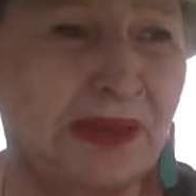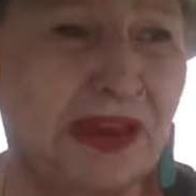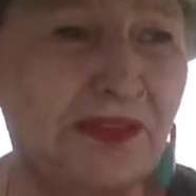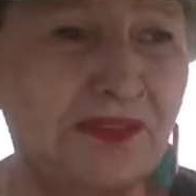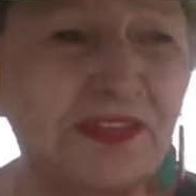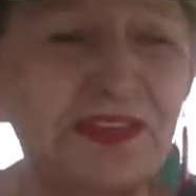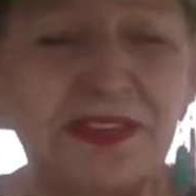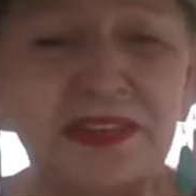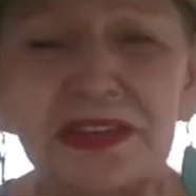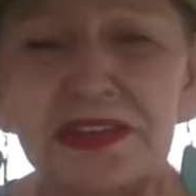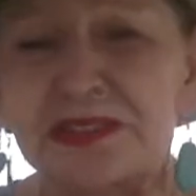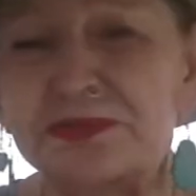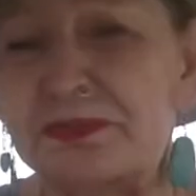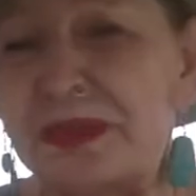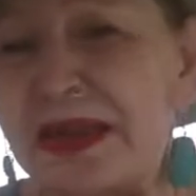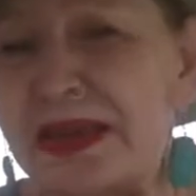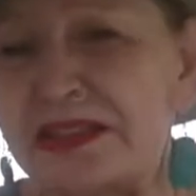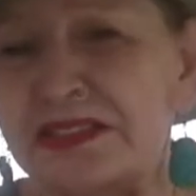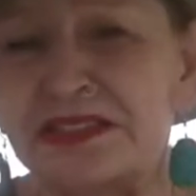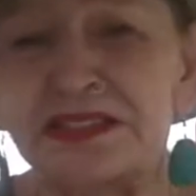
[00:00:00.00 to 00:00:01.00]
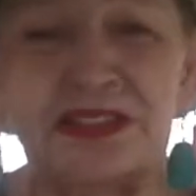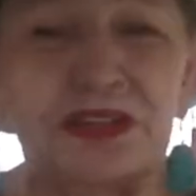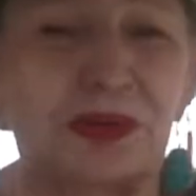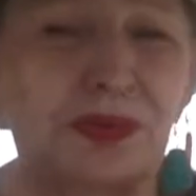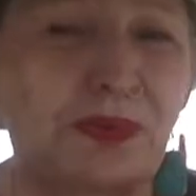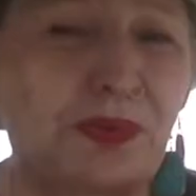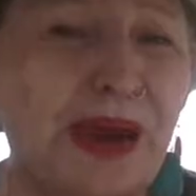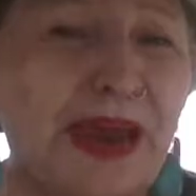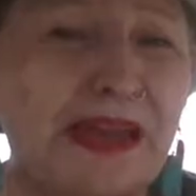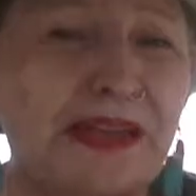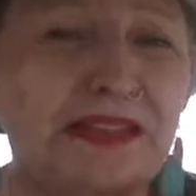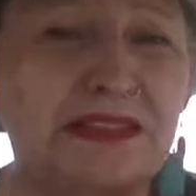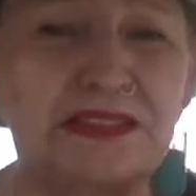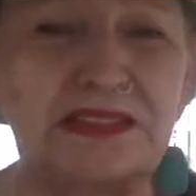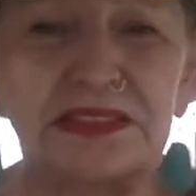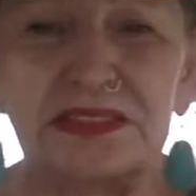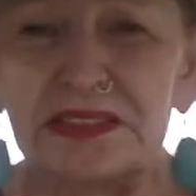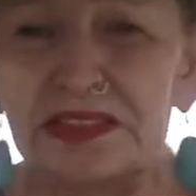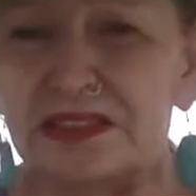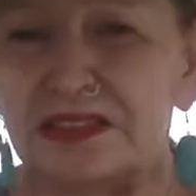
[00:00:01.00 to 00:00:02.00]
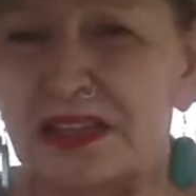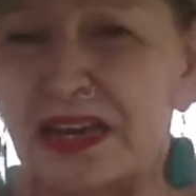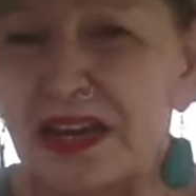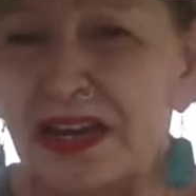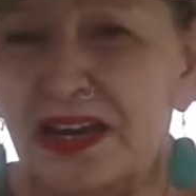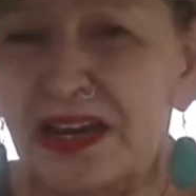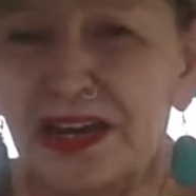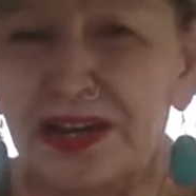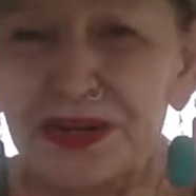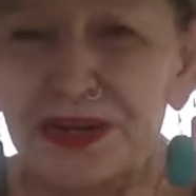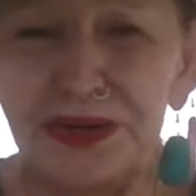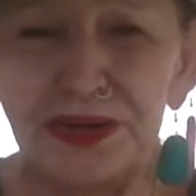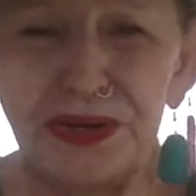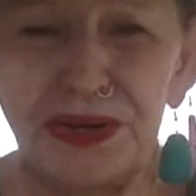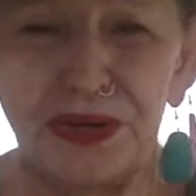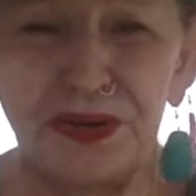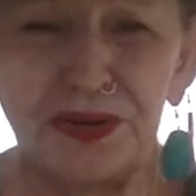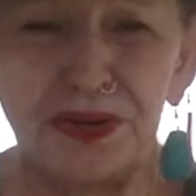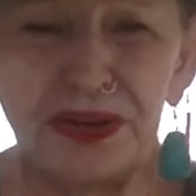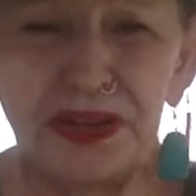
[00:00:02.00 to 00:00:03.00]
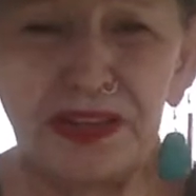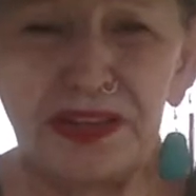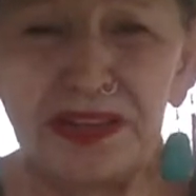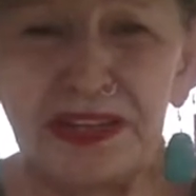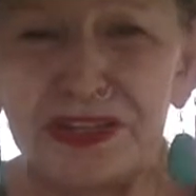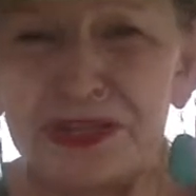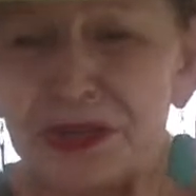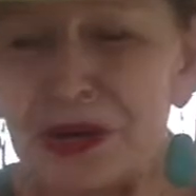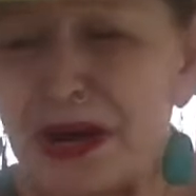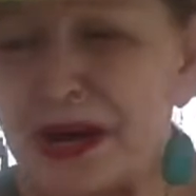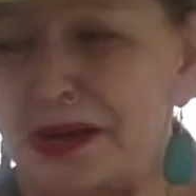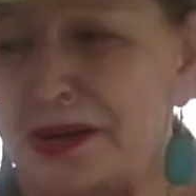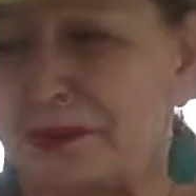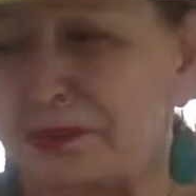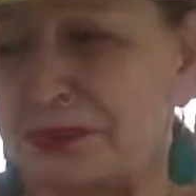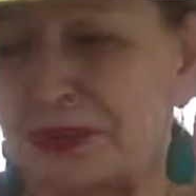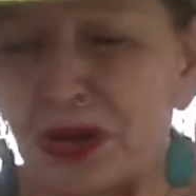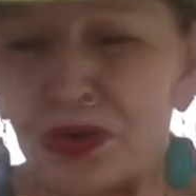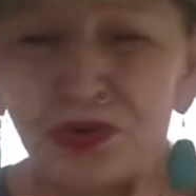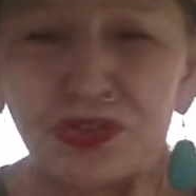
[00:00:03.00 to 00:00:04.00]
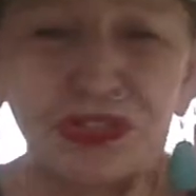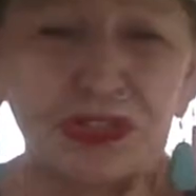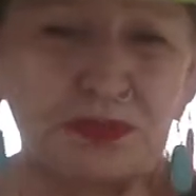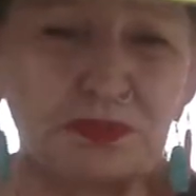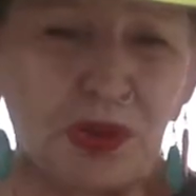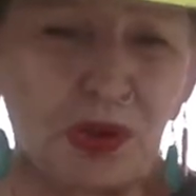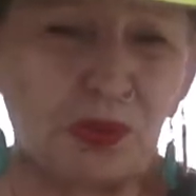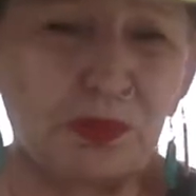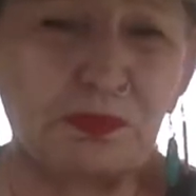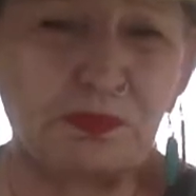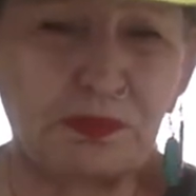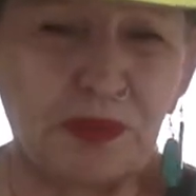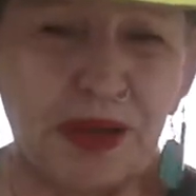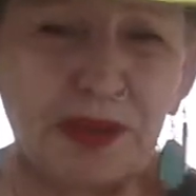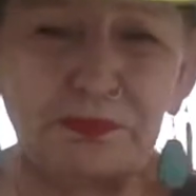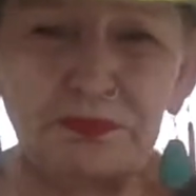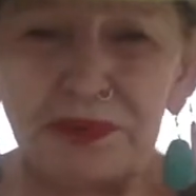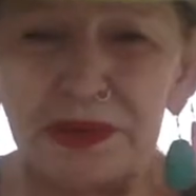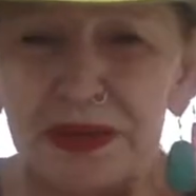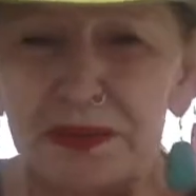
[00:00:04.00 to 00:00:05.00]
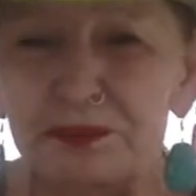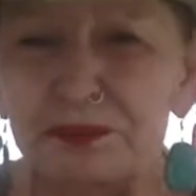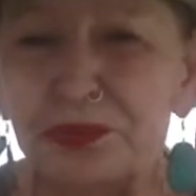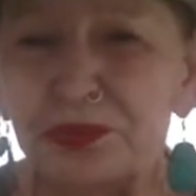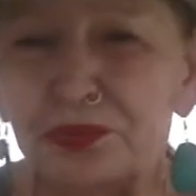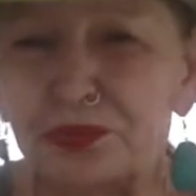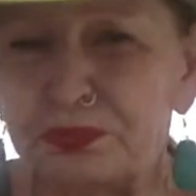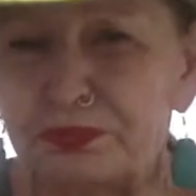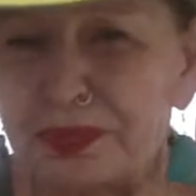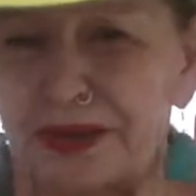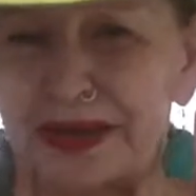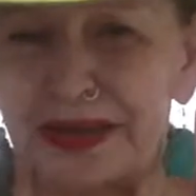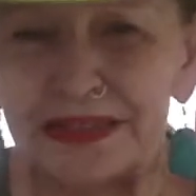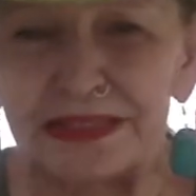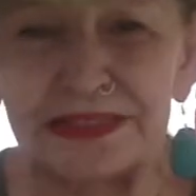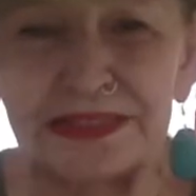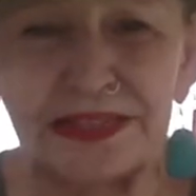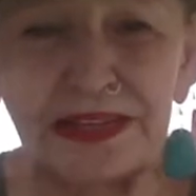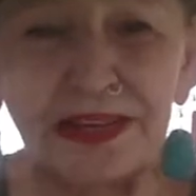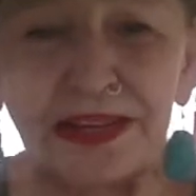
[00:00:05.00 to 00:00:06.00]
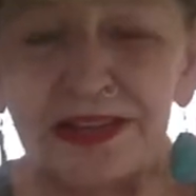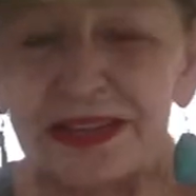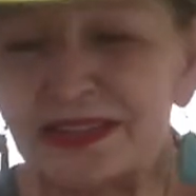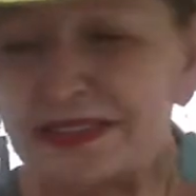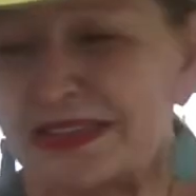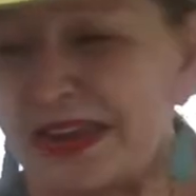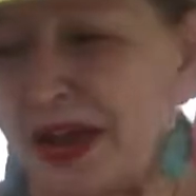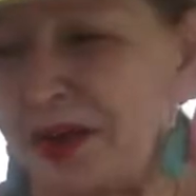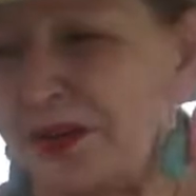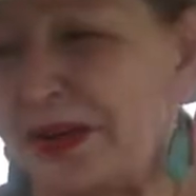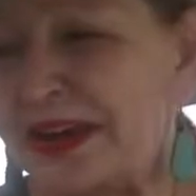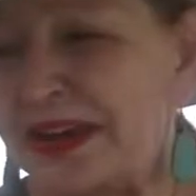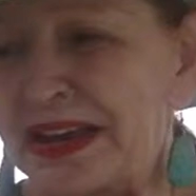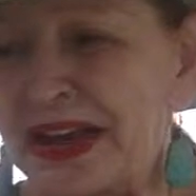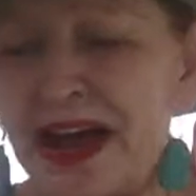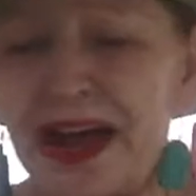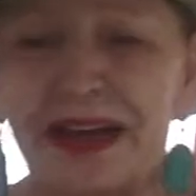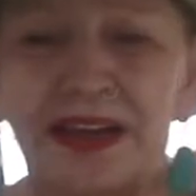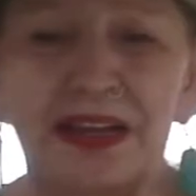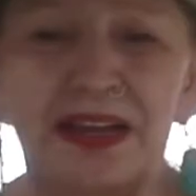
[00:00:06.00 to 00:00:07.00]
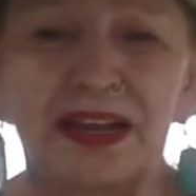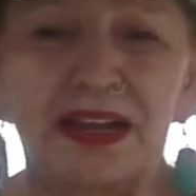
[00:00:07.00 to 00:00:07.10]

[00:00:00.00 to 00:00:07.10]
Everything's best, the greatest. It's, you know, they try to blow smoke up people's butts. That's how he got